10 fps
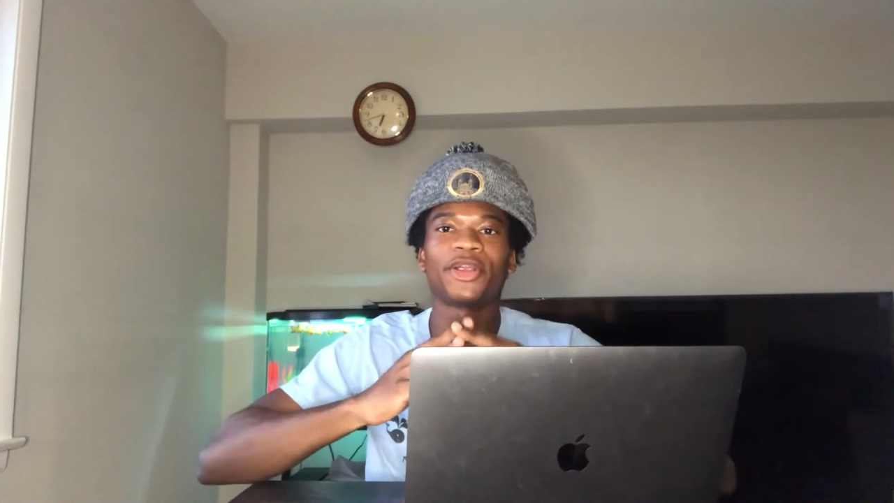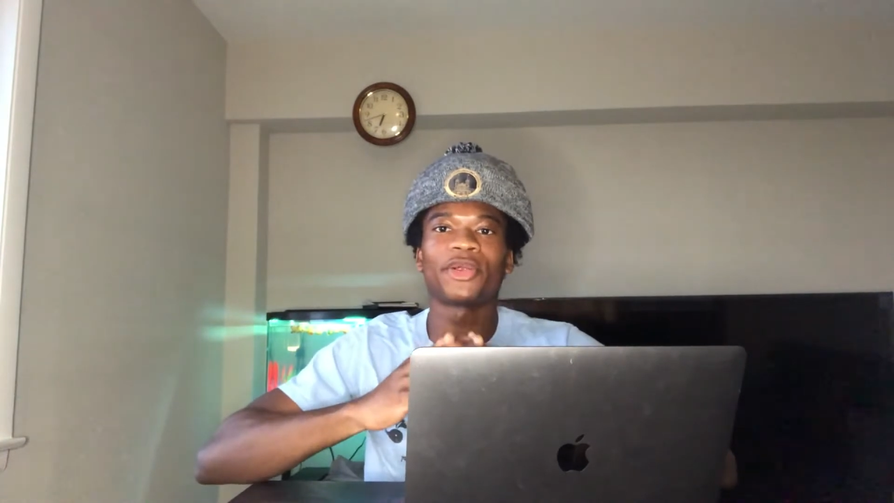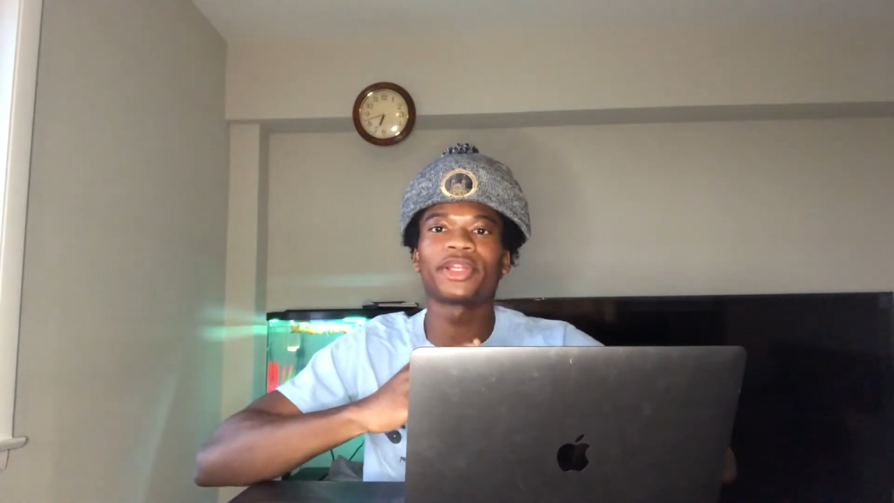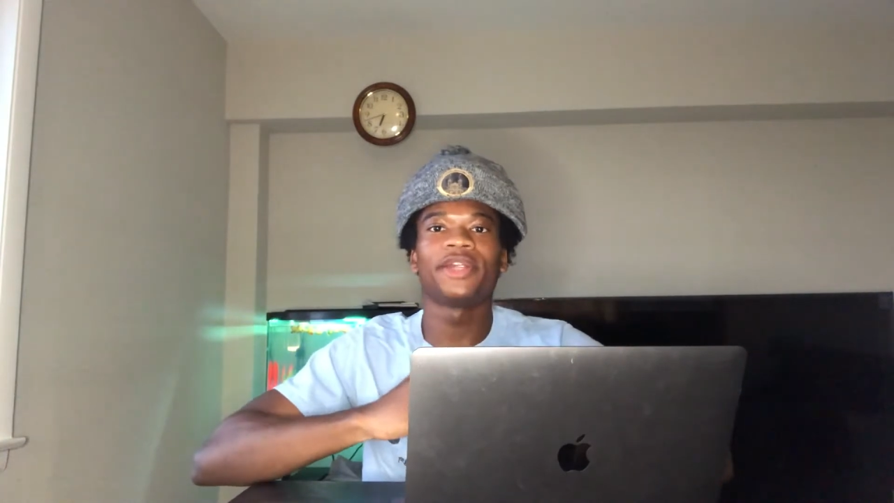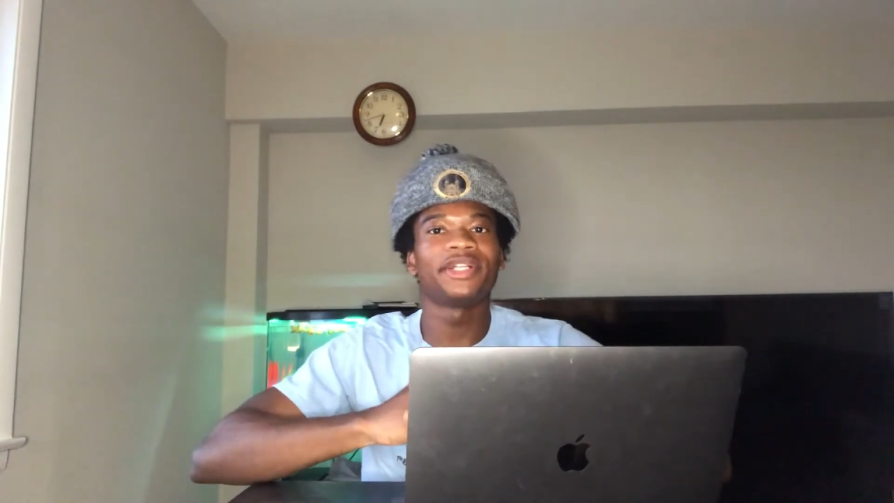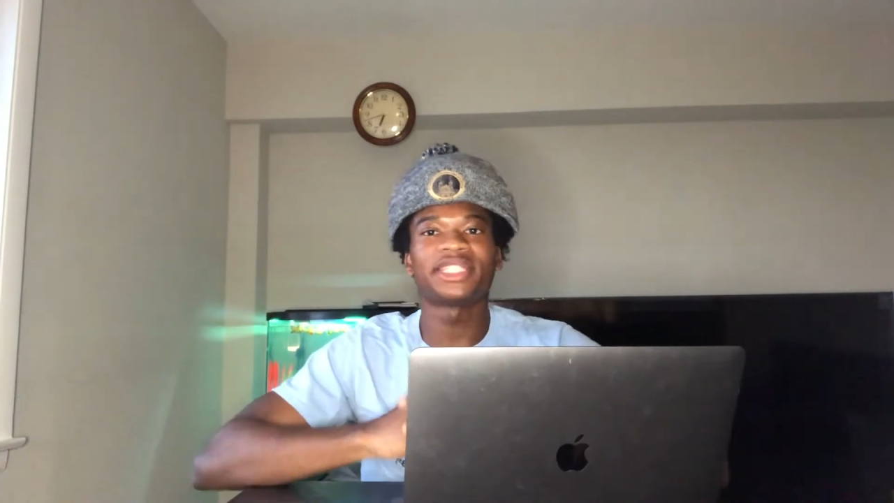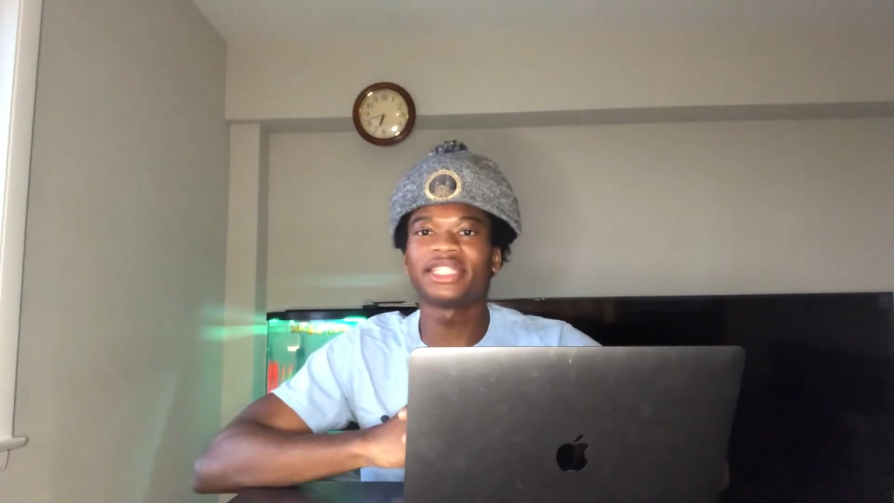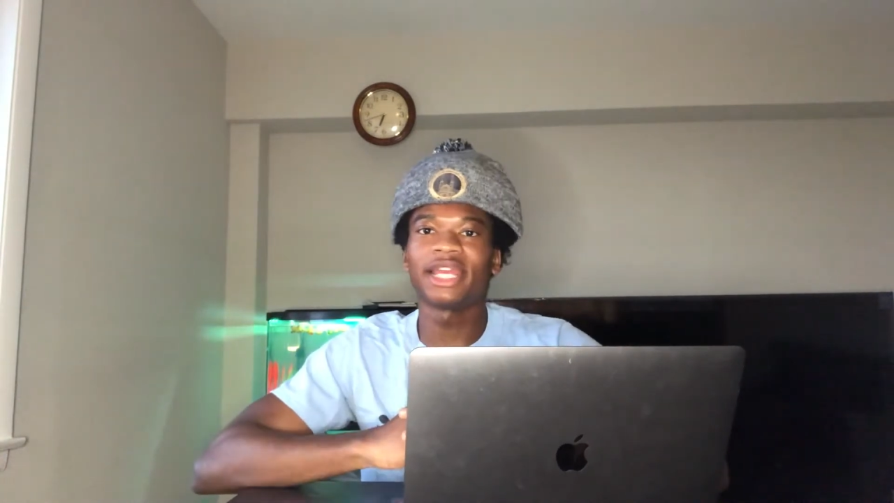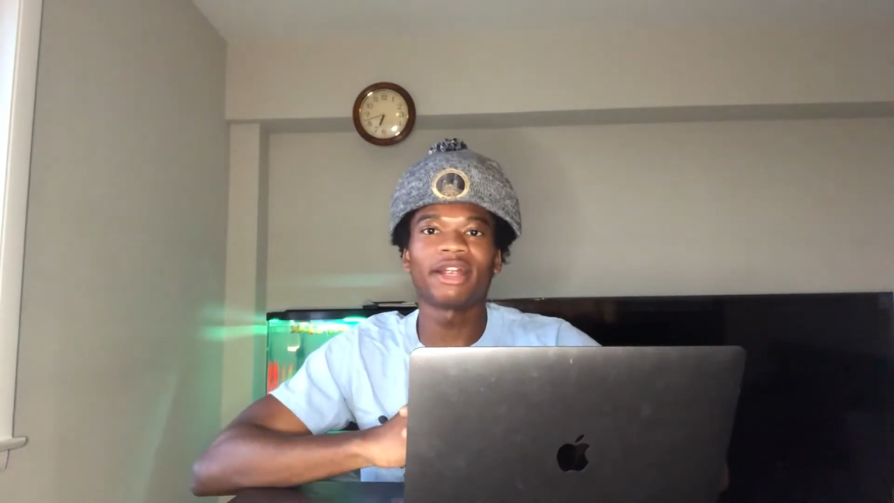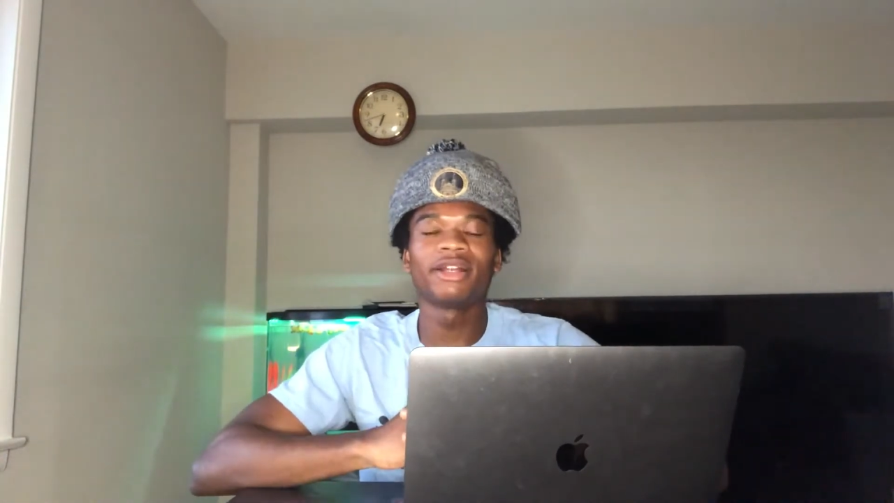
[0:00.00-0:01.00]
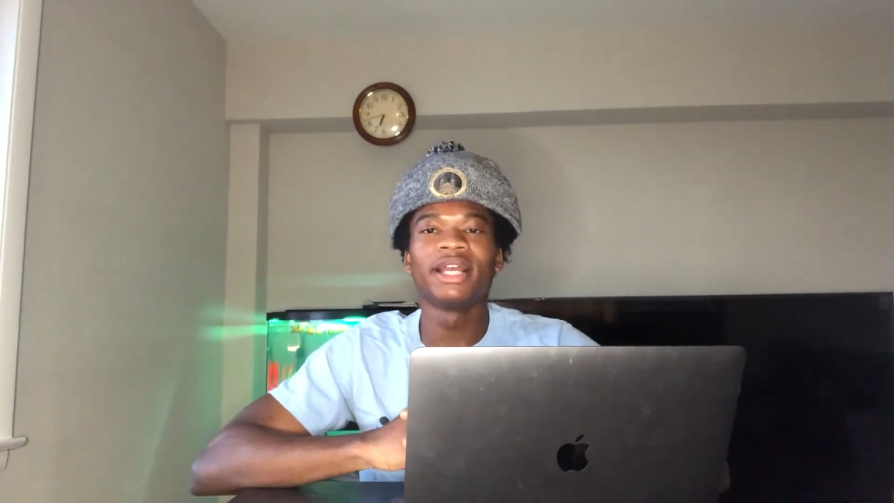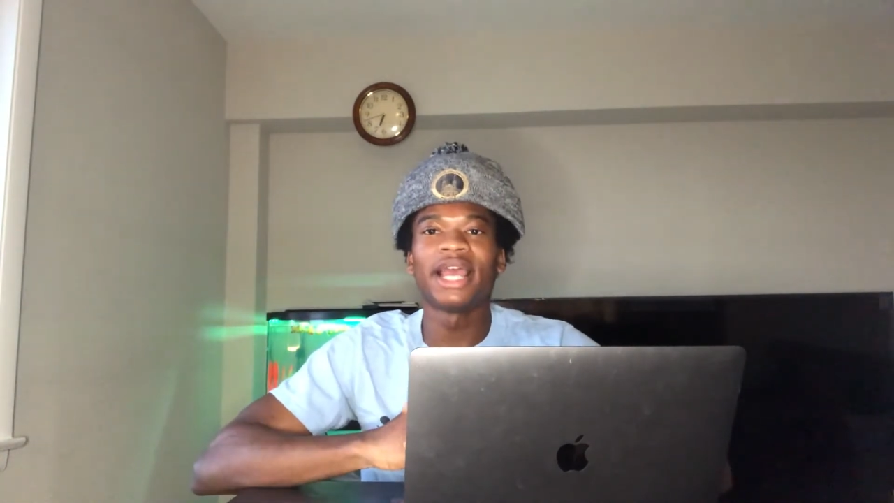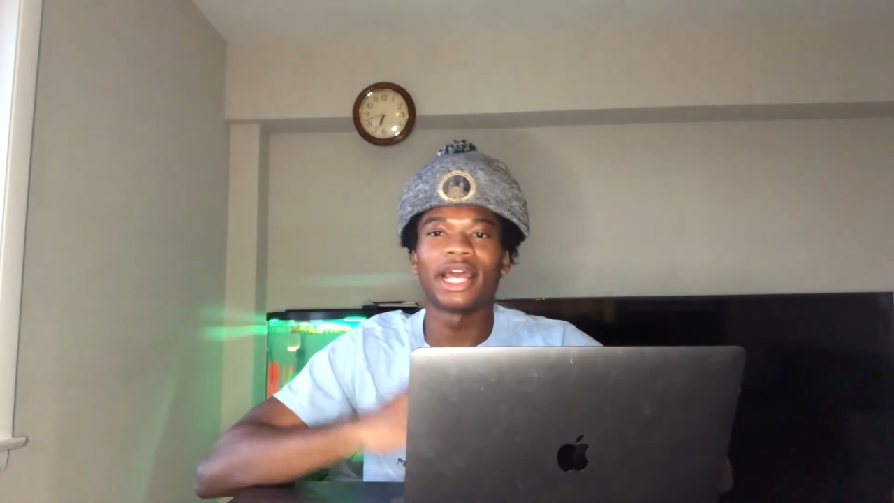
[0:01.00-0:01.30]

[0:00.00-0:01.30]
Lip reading: earlier this year